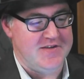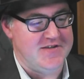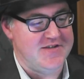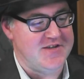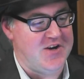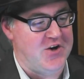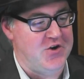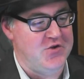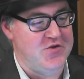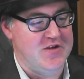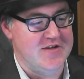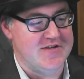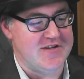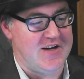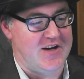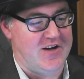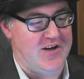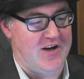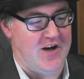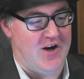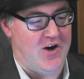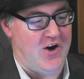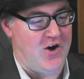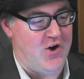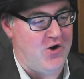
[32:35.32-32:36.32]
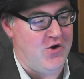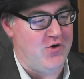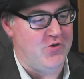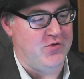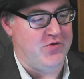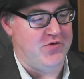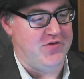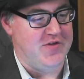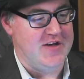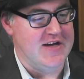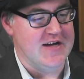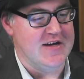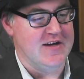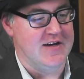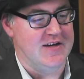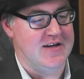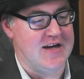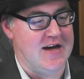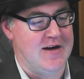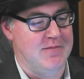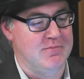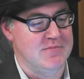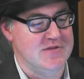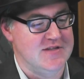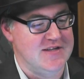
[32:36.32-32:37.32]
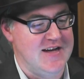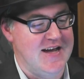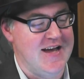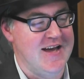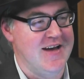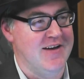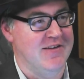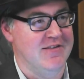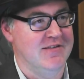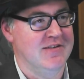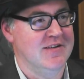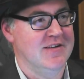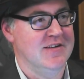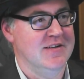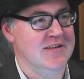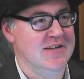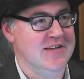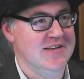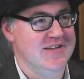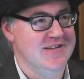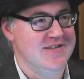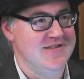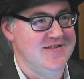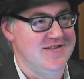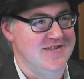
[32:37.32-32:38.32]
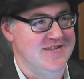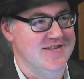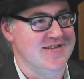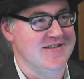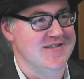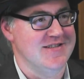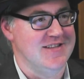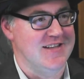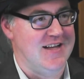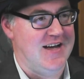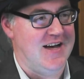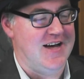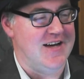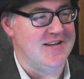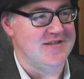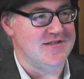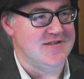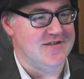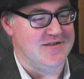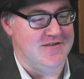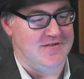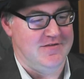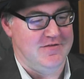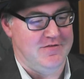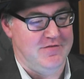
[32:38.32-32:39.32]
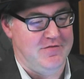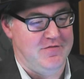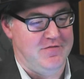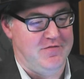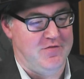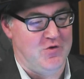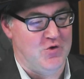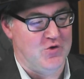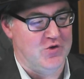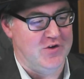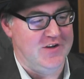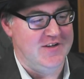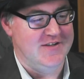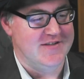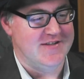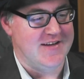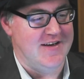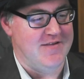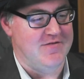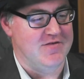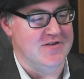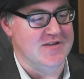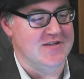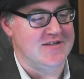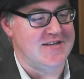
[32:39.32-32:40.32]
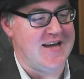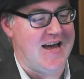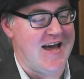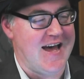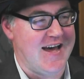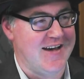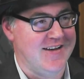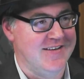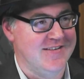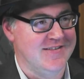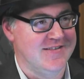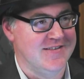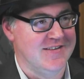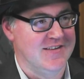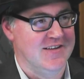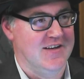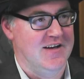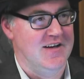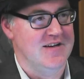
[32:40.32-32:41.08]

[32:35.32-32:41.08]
so this whole thing comes down to these last 47 tacks as the